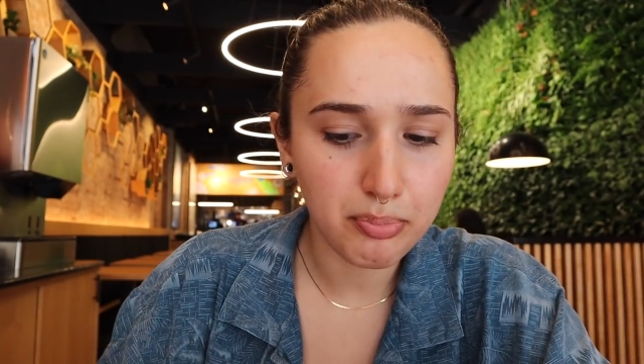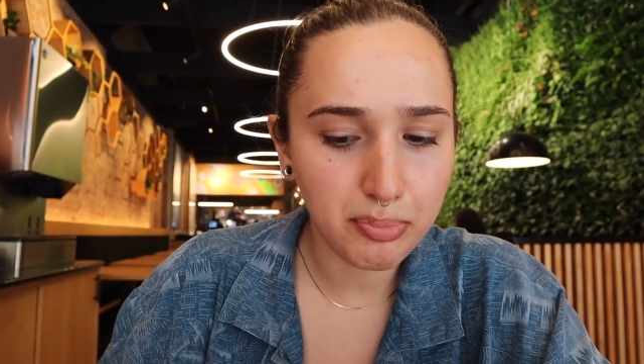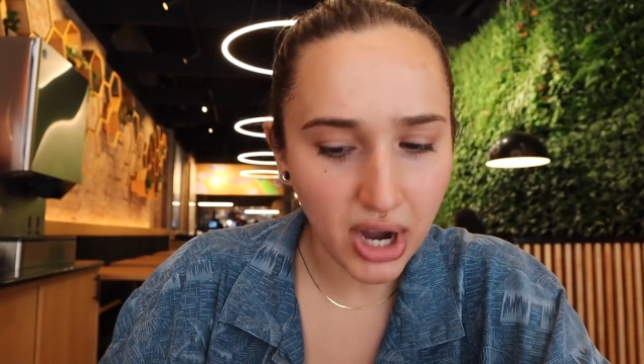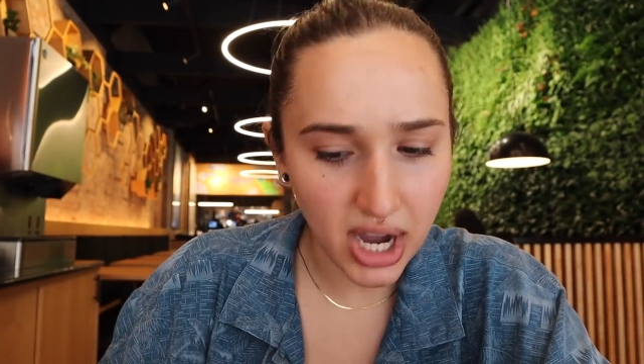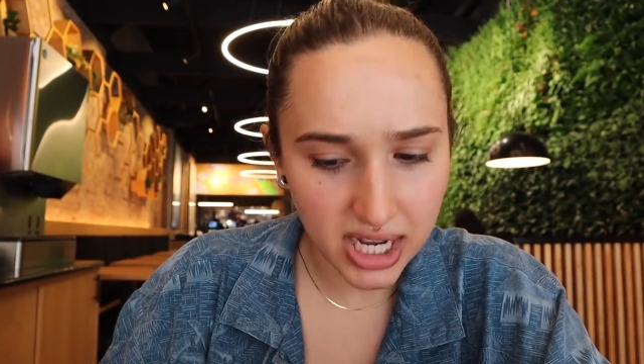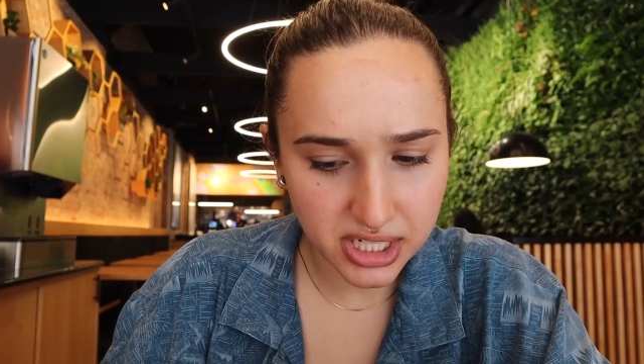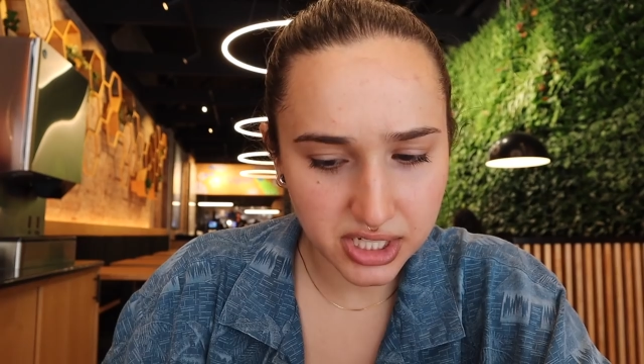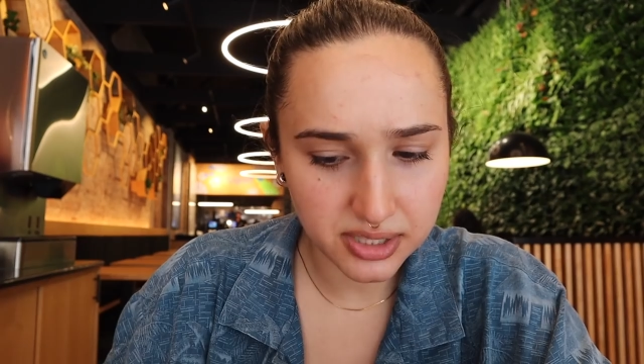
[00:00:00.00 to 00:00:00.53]

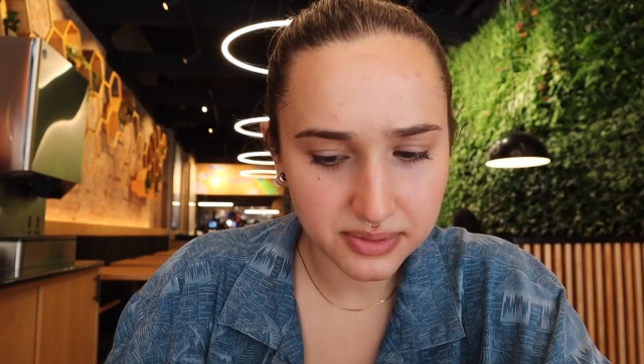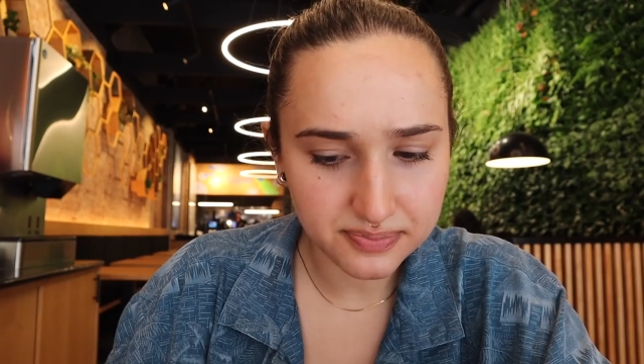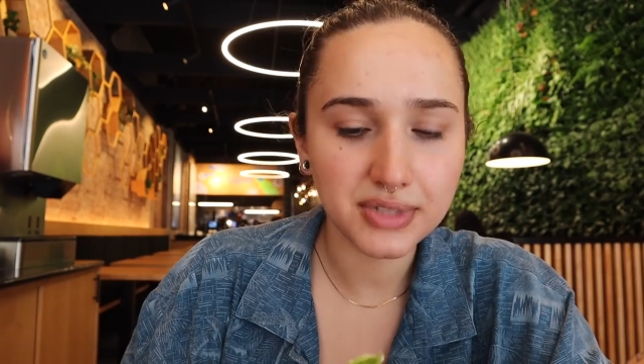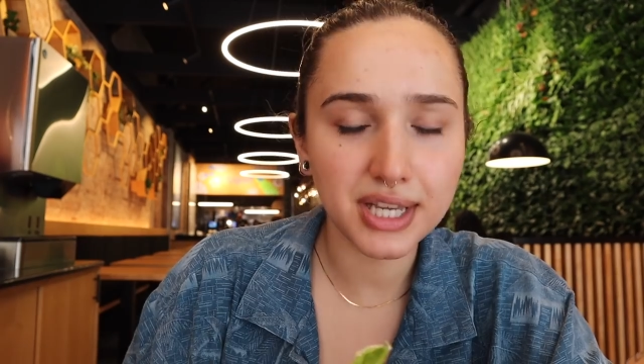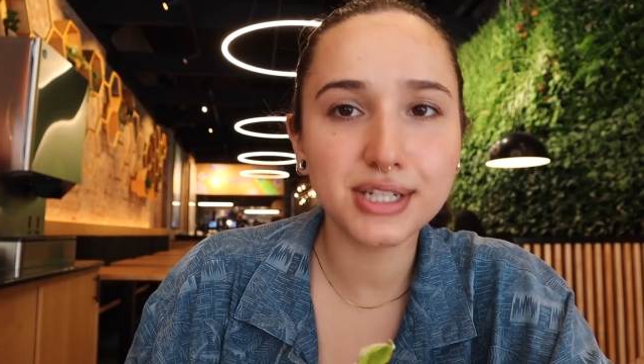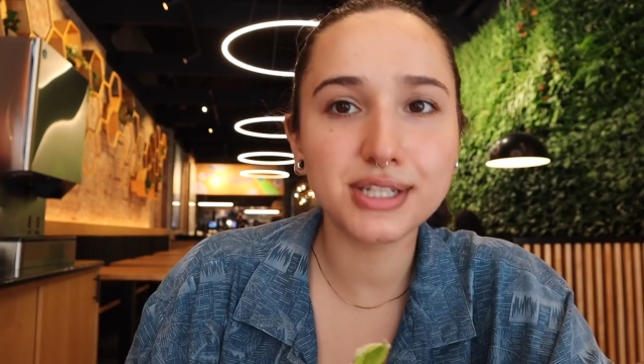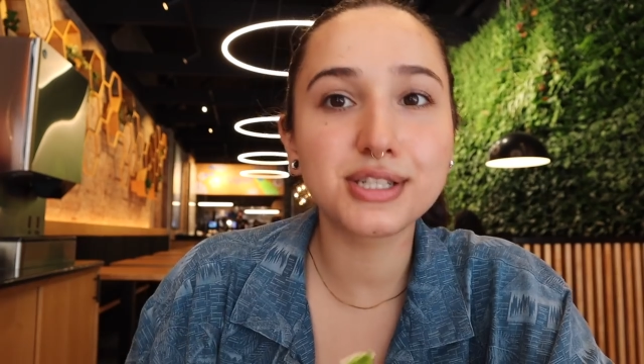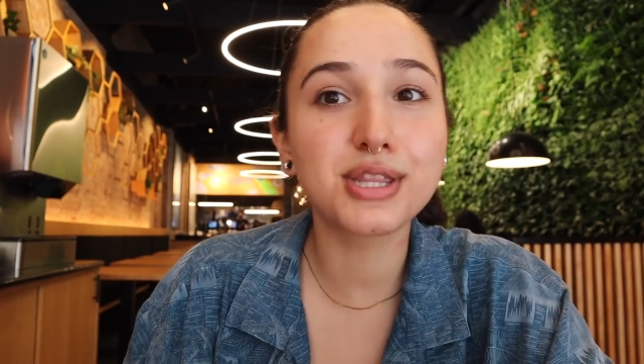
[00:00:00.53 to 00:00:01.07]
But
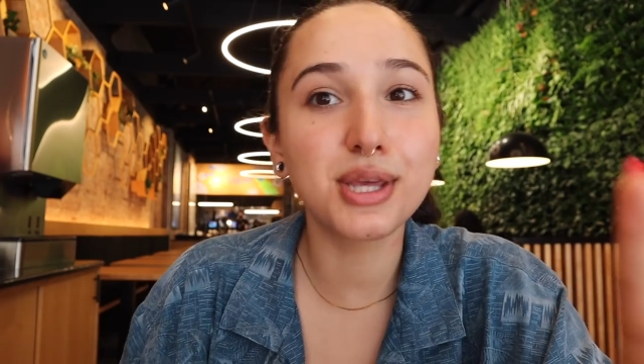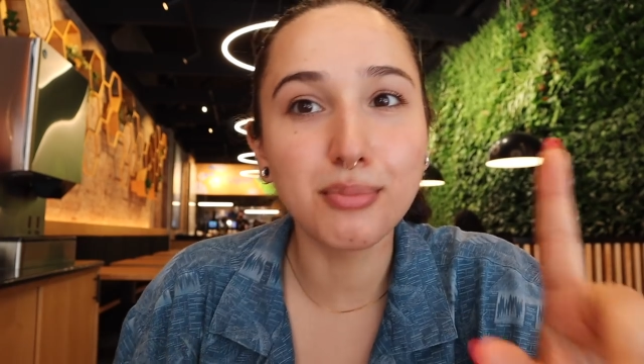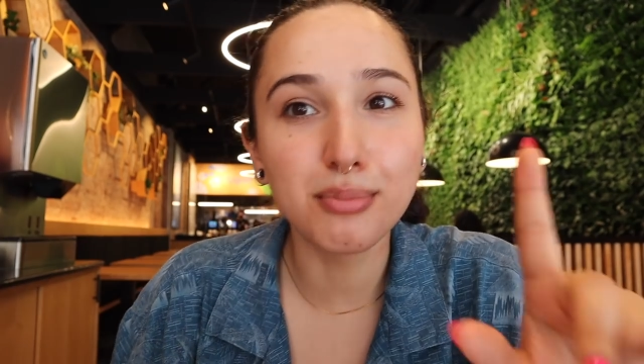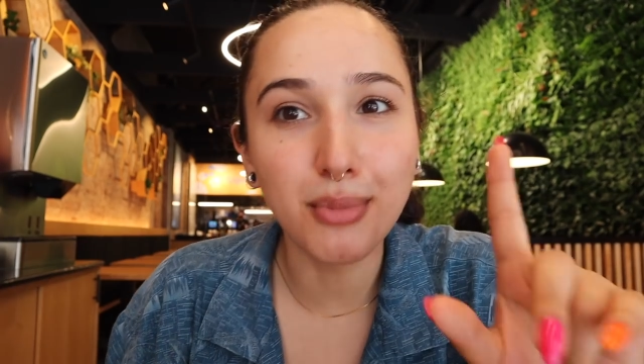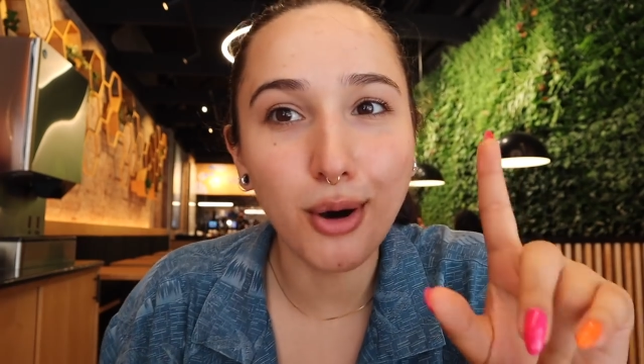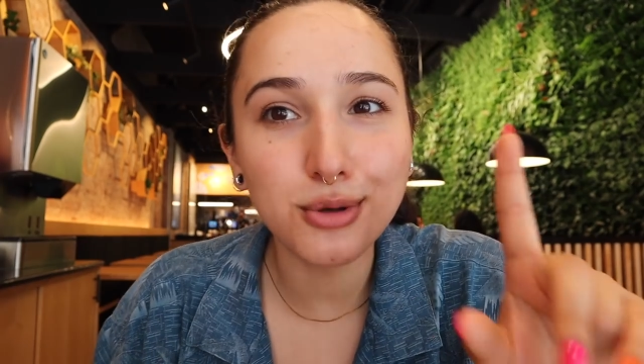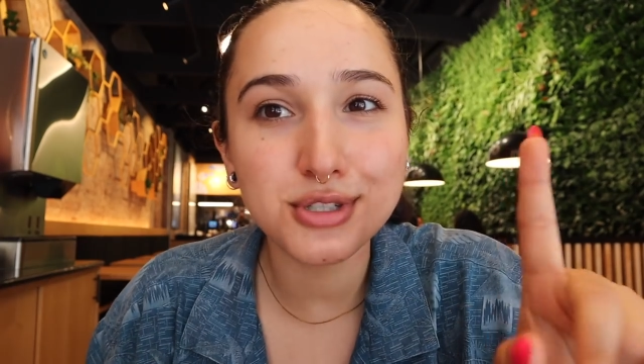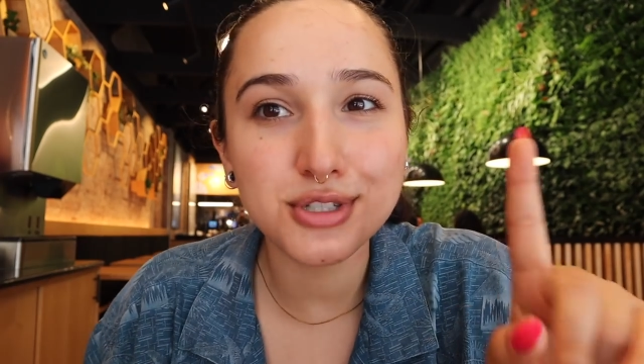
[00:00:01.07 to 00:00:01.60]
it is the
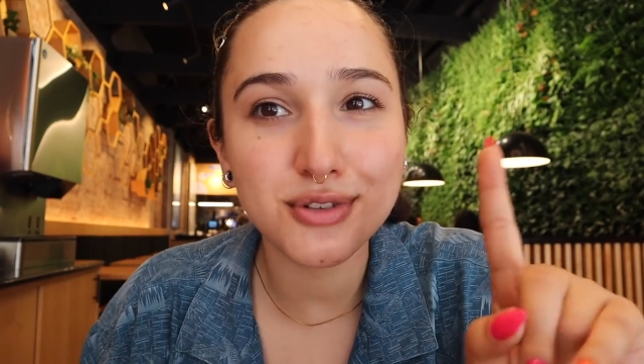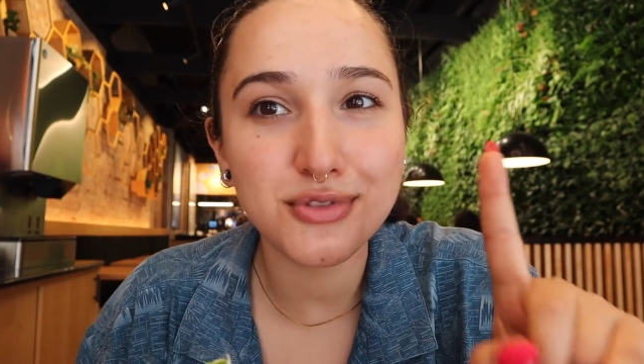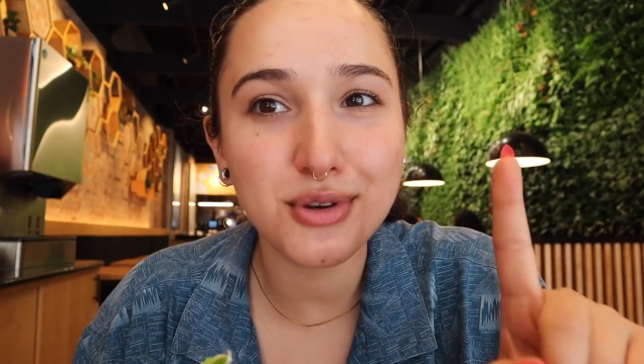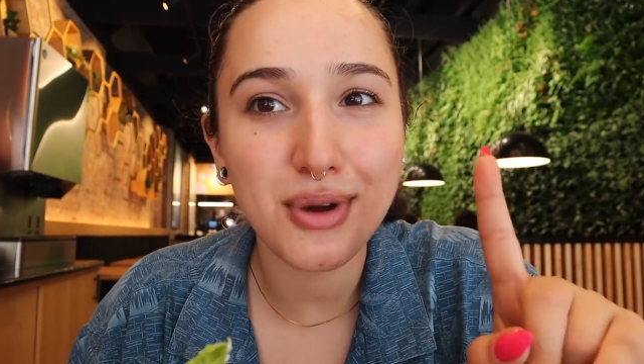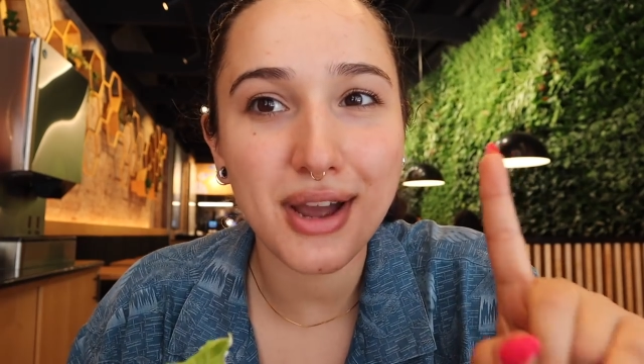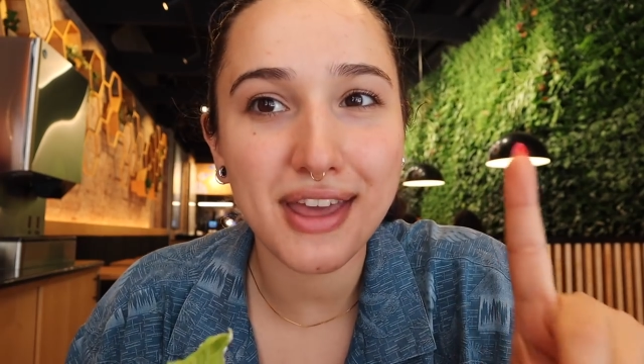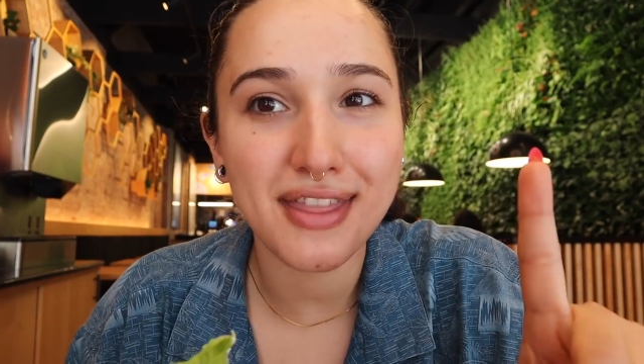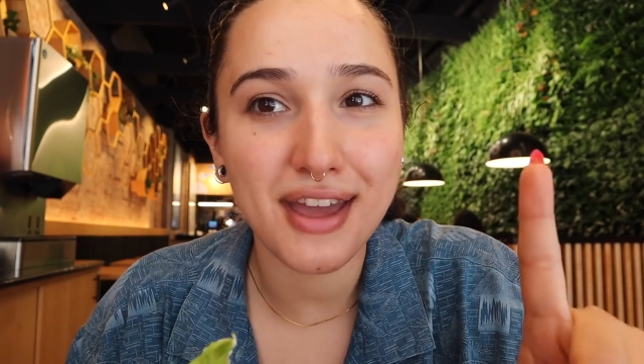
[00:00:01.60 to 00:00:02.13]
most of the
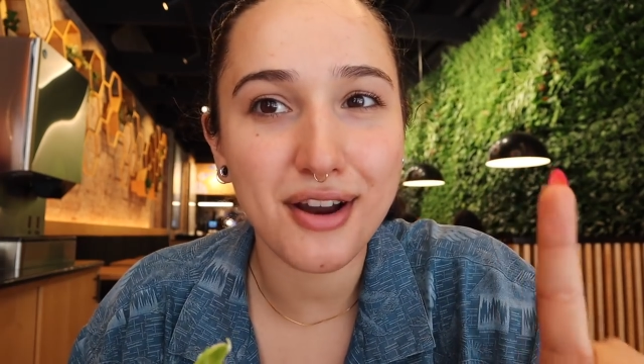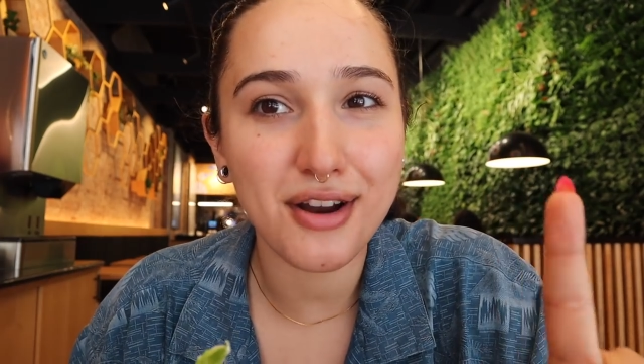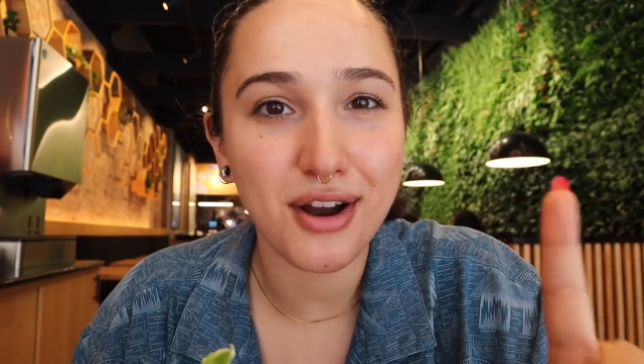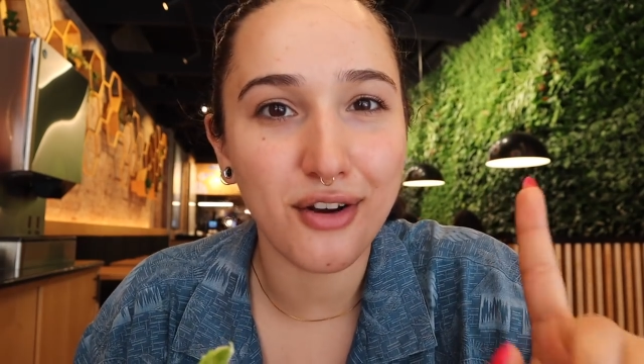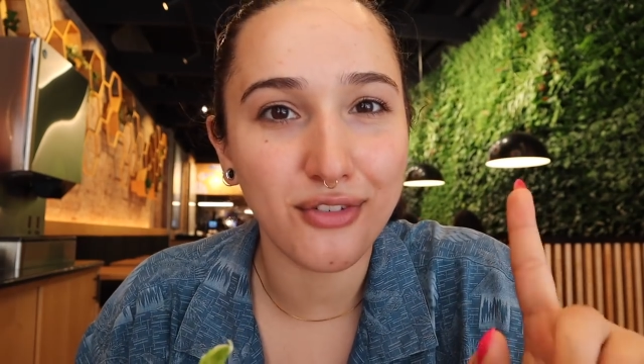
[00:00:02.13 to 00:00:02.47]
way there